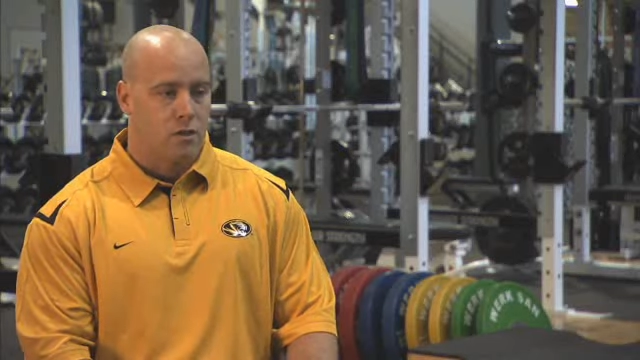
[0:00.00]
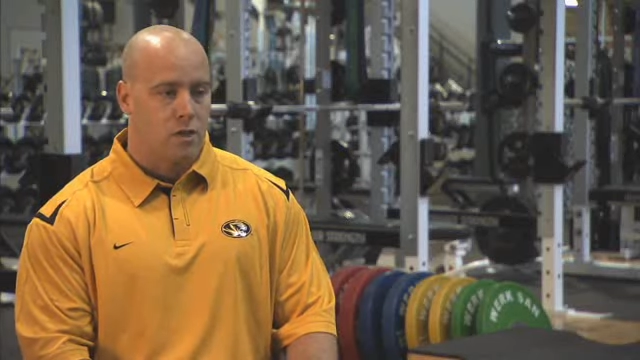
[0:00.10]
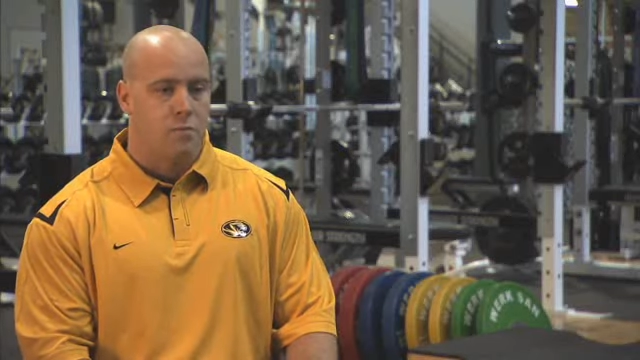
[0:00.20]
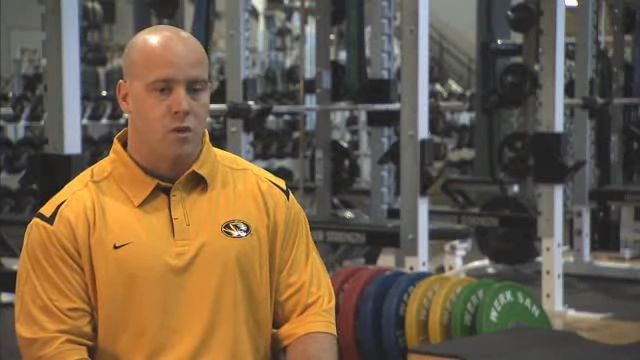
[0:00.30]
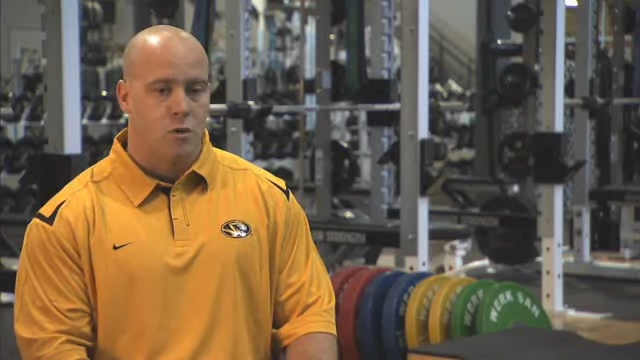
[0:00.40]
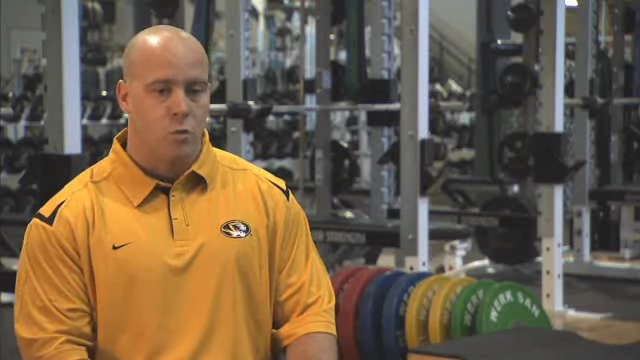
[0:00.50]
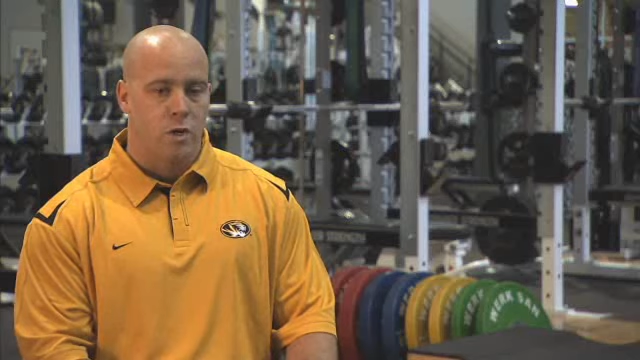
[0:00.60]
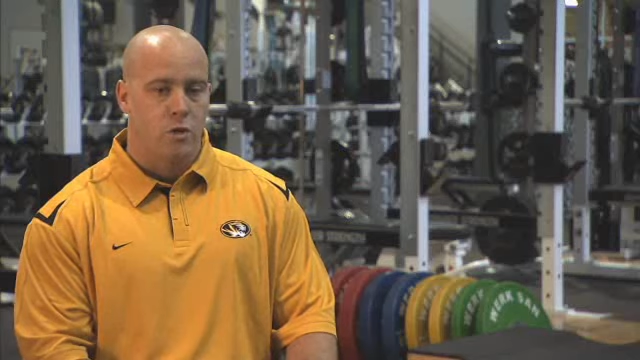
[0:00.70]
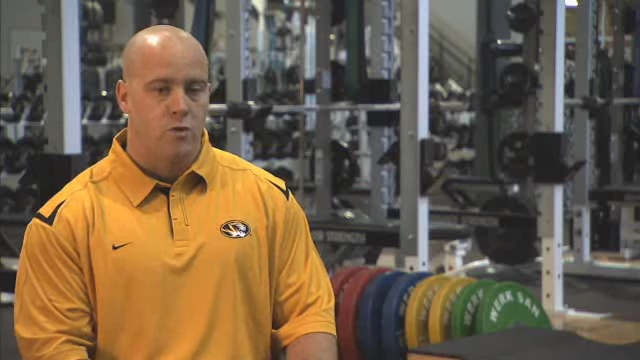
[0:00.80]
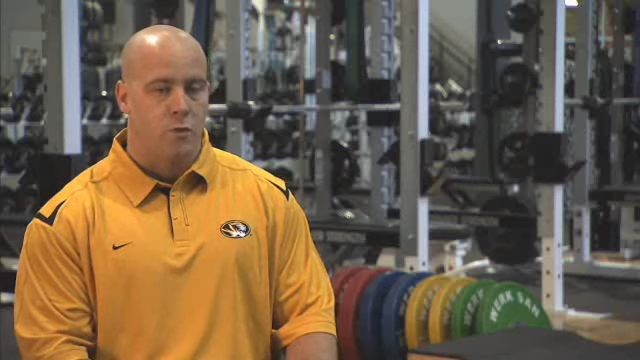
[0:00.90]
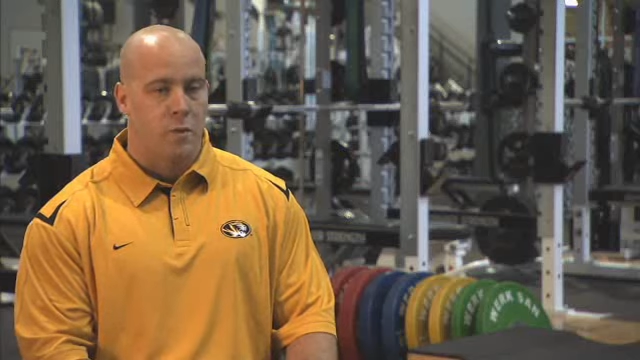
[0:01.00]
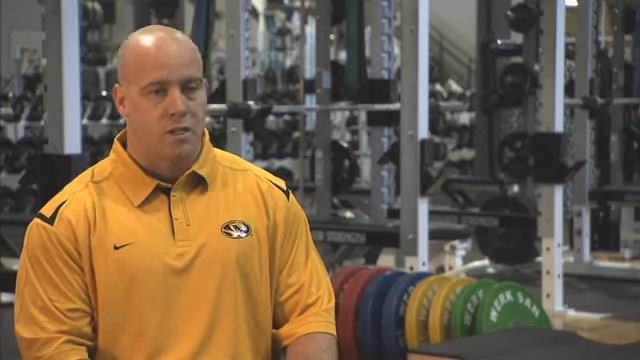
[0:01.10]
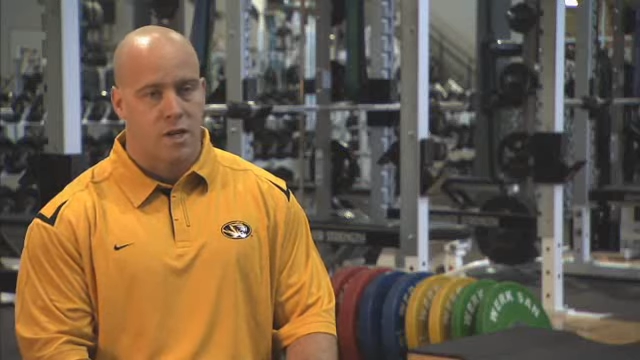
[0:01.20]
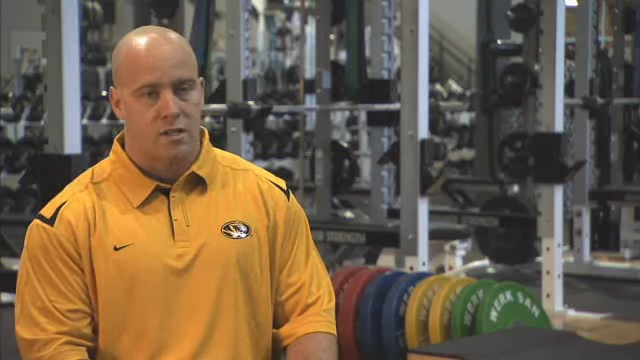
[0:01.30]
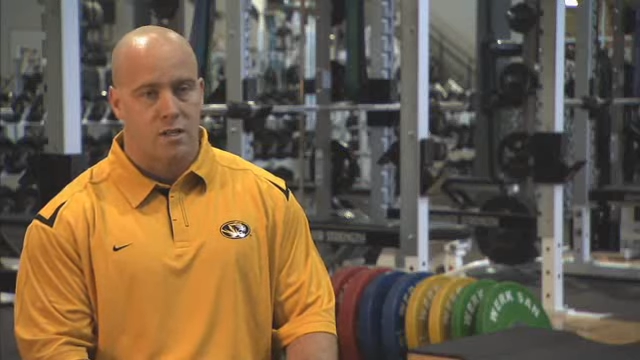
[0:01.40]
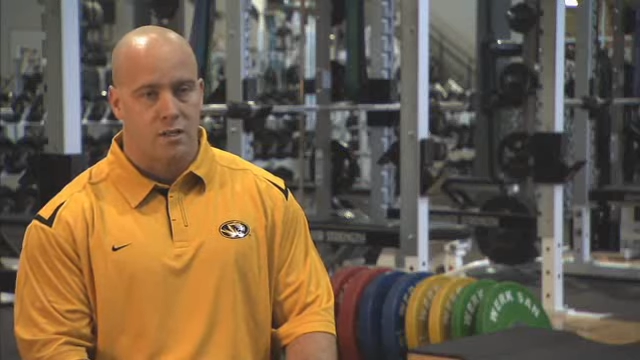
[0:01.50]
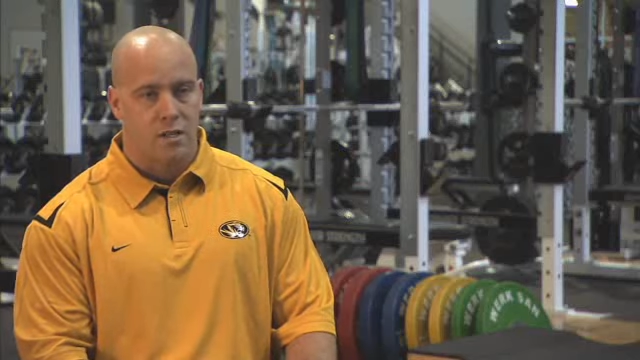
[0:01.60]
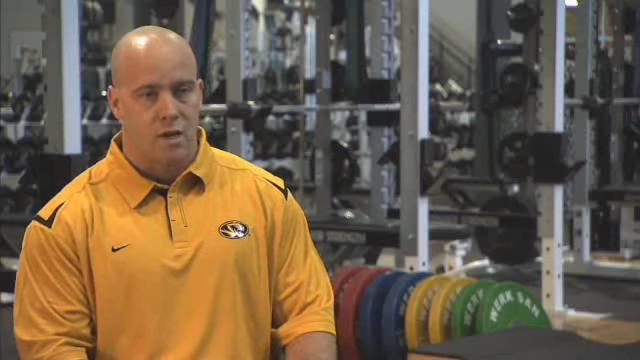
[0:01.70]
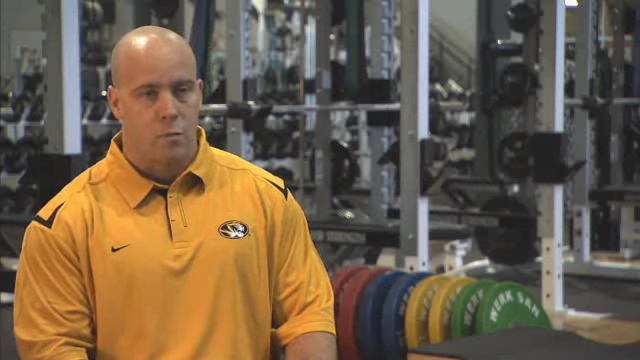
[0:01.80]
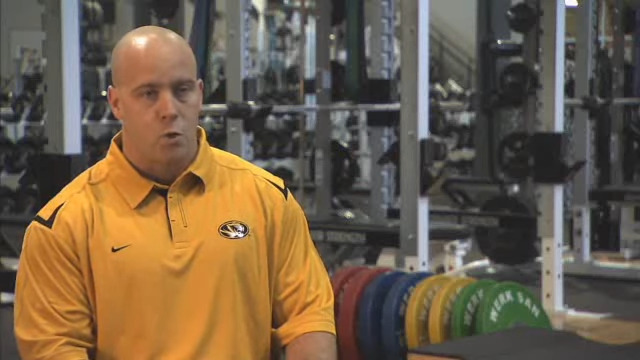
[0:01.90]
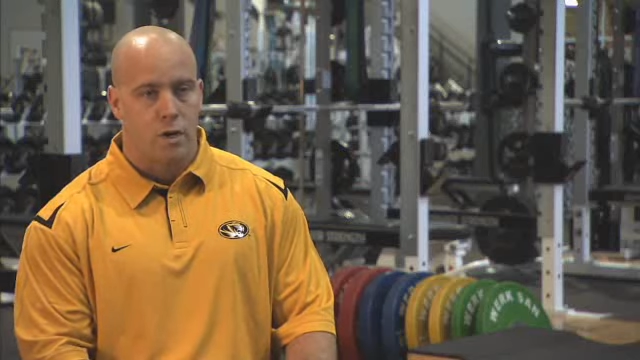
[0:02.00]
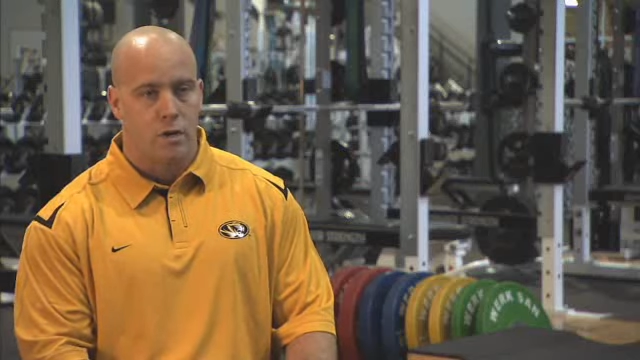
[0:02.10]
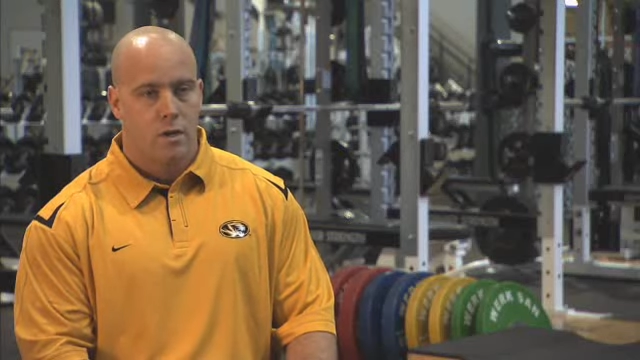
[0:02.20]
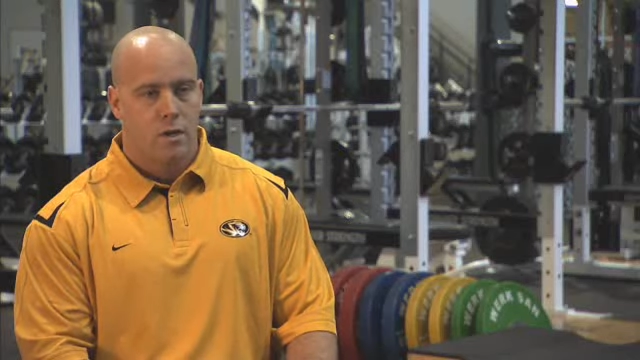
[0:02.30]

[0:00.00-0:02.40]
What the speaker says: Something that we do from a testing standpoint